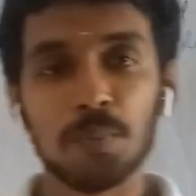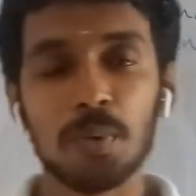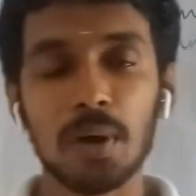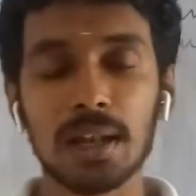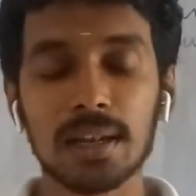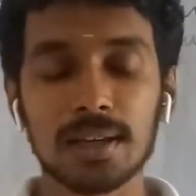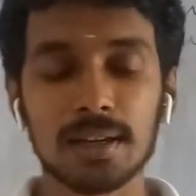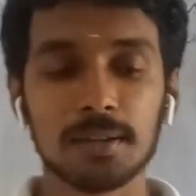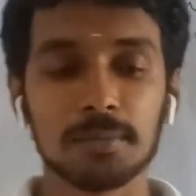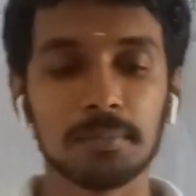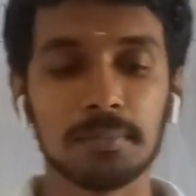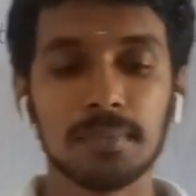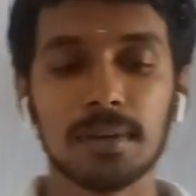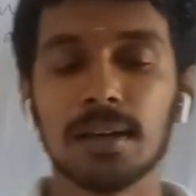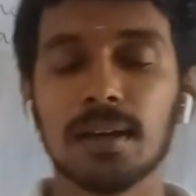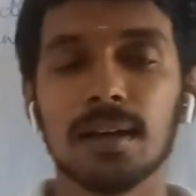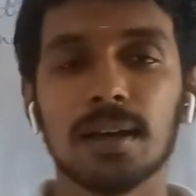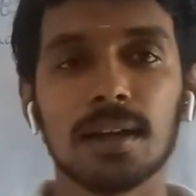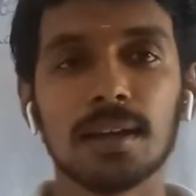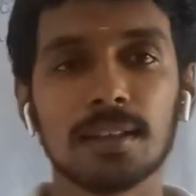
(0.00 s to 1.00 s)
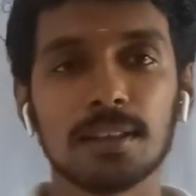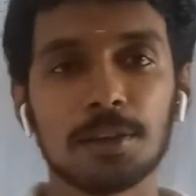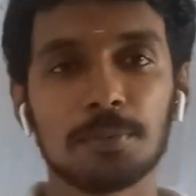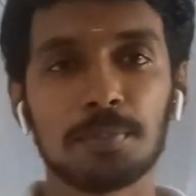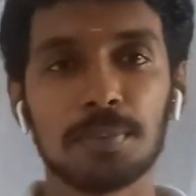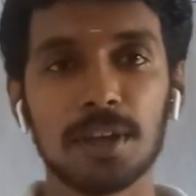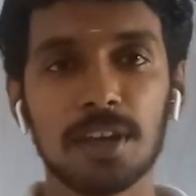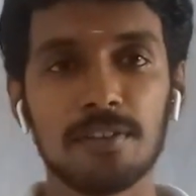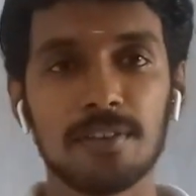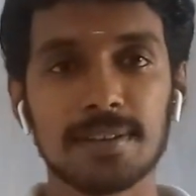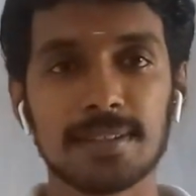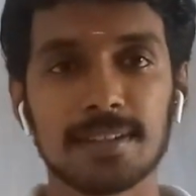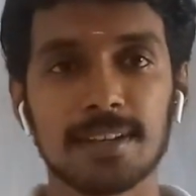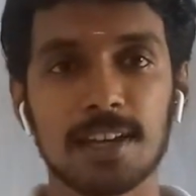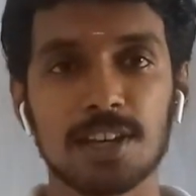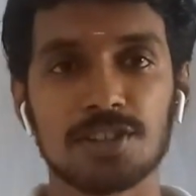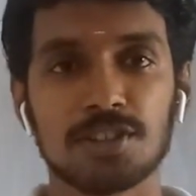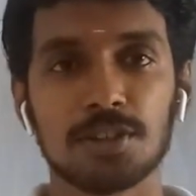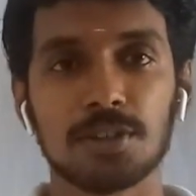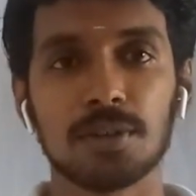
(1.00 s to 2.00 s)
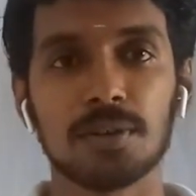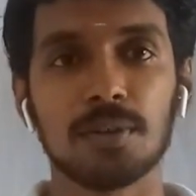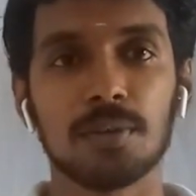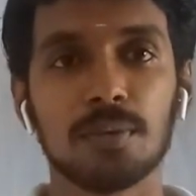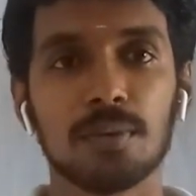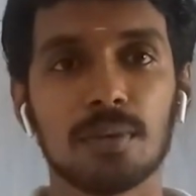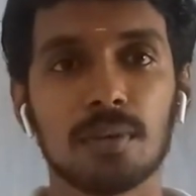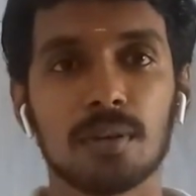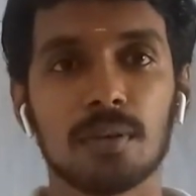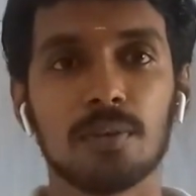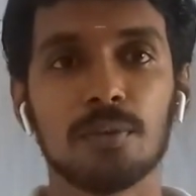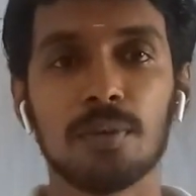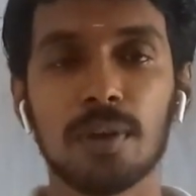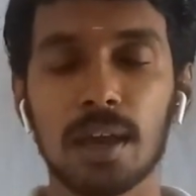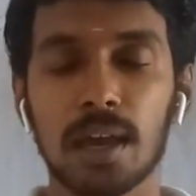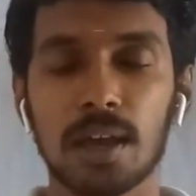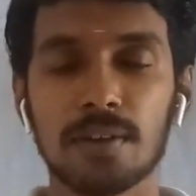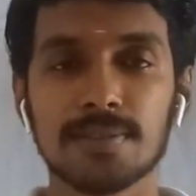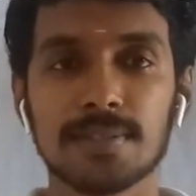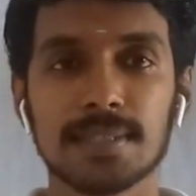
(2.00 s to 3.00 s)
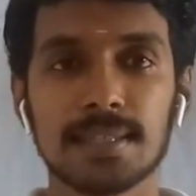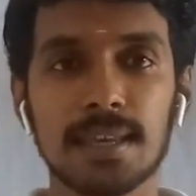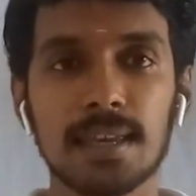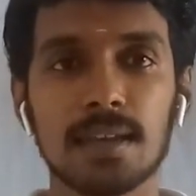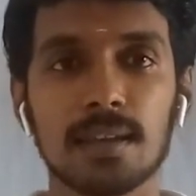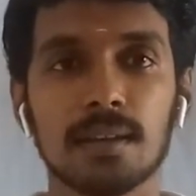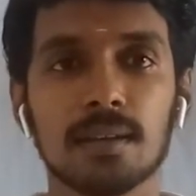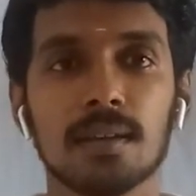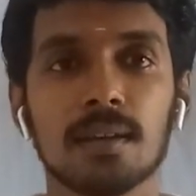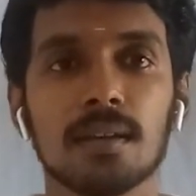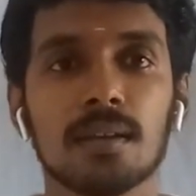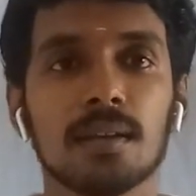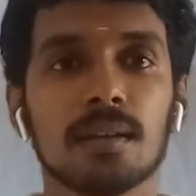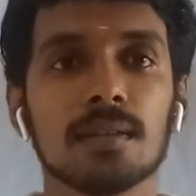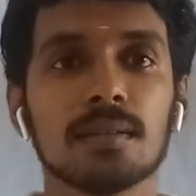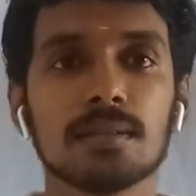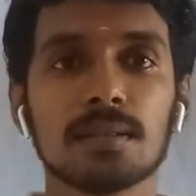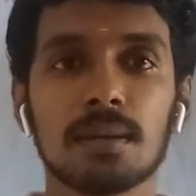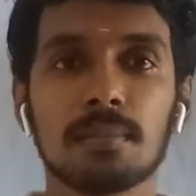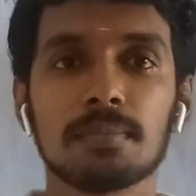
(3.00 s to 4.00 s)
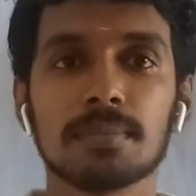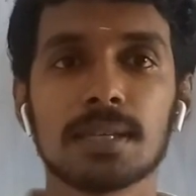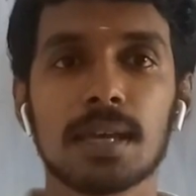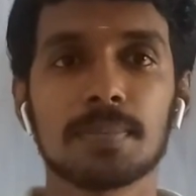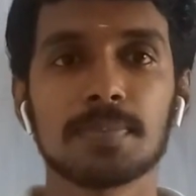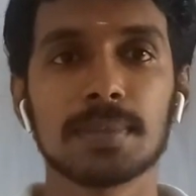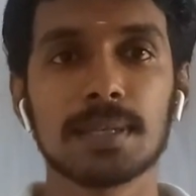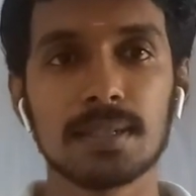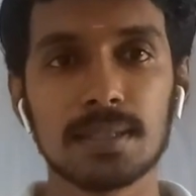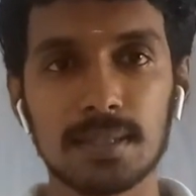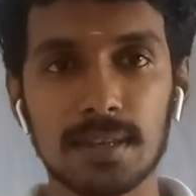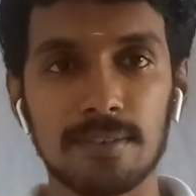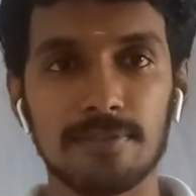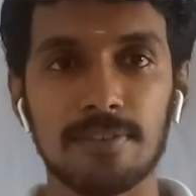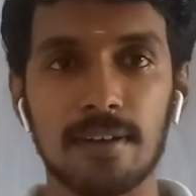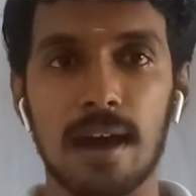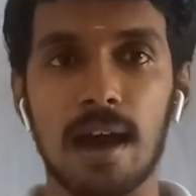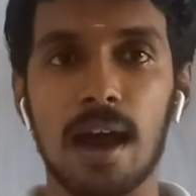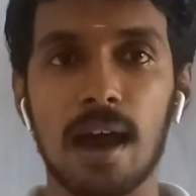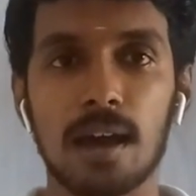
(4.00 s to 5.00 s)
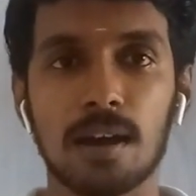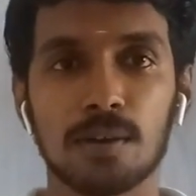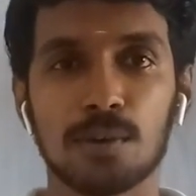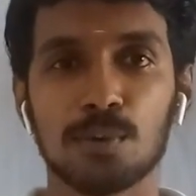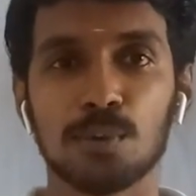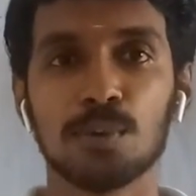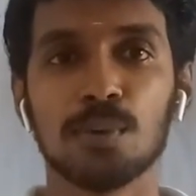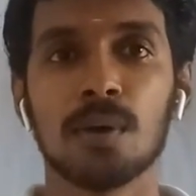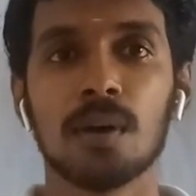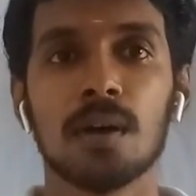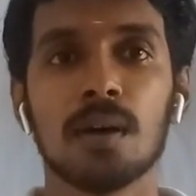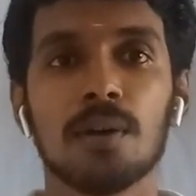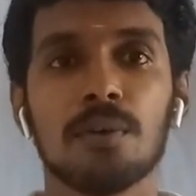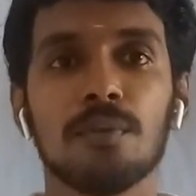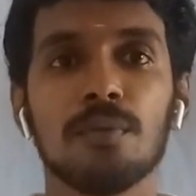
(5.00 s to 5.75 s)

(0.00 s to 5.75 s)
Welcome. In the previous lecture, we have seen some subsets of R2.